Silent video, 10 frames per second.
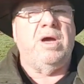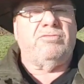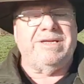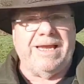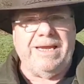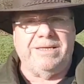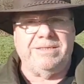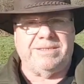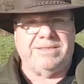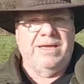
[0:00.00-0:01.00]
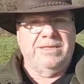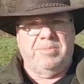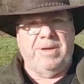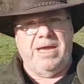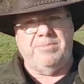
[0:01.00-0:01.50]
resilience to
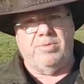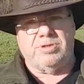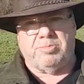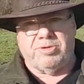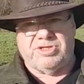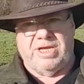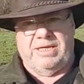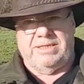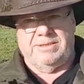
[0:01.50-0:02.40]
be able to proceed.